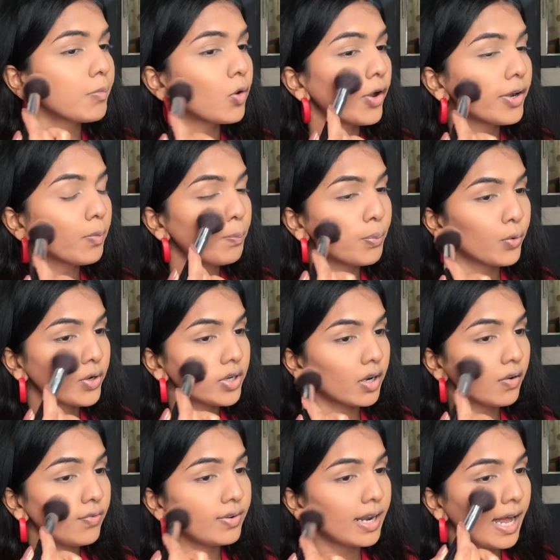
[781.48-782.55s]
I'm going to put
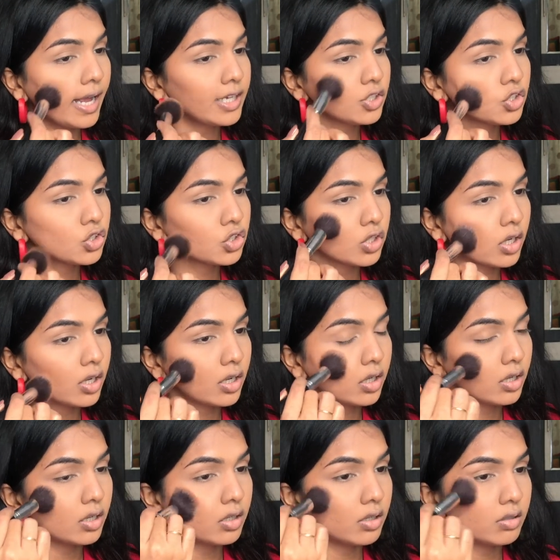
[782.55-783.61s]
a flash
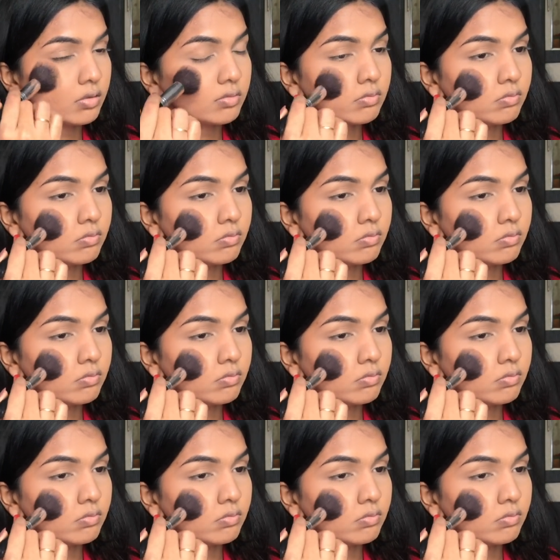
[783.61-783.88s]
uh,